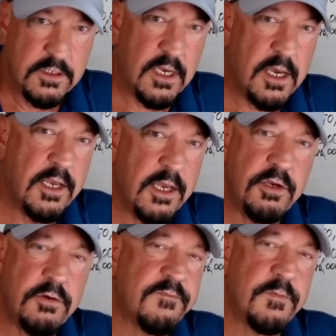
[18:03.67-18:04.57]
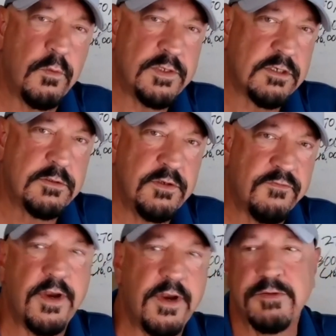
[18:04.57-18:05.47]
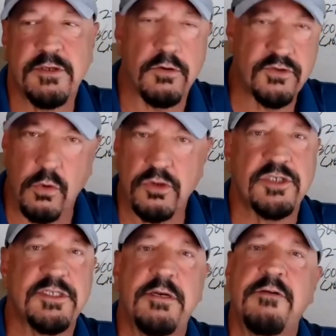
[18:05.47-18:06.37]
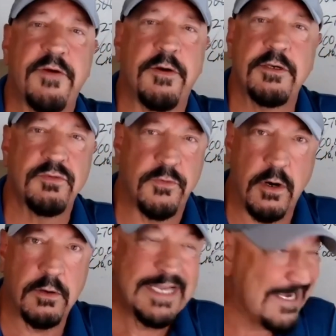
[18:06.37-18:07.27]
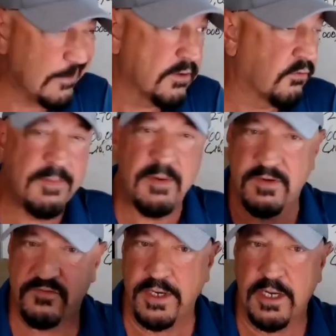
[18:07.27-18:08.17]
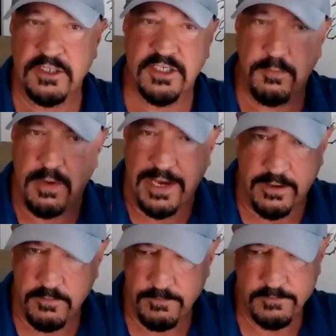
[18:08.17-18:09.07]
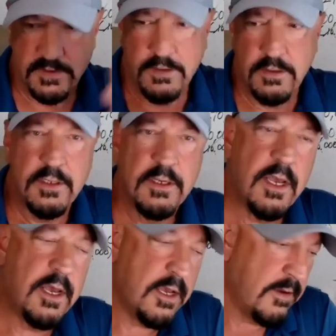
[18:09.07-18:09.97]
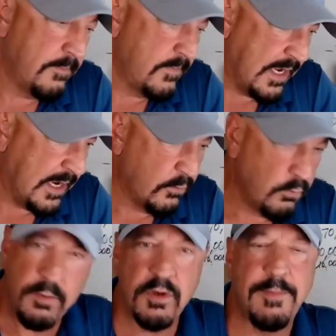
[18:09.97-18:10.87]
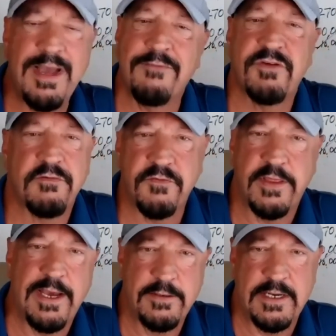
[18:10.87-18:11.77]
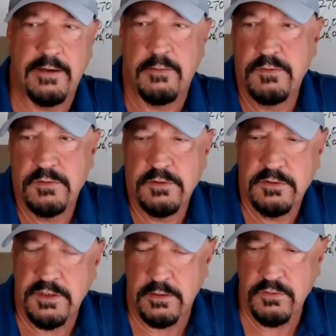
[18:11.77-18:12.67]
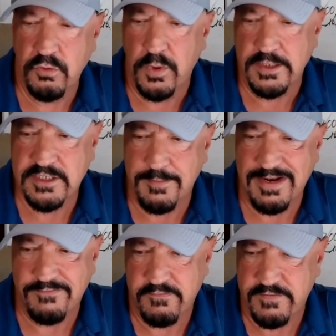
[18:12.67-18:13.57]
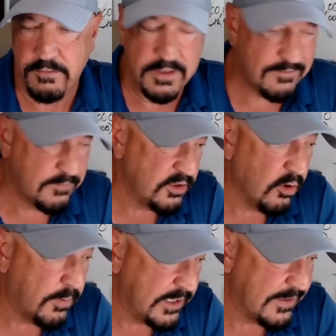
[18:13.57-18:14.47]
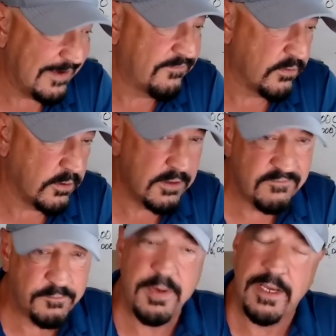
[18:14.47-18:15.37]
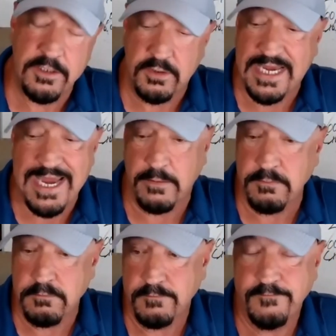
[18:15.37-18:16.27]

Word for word: uh, you've, what's, you've created what's called tortious interference with our legal agreement between us and the buyer, um, and we will come after you for that. Now, you know, who wins coming after the federal government? Nobody that I've heard of, but you can.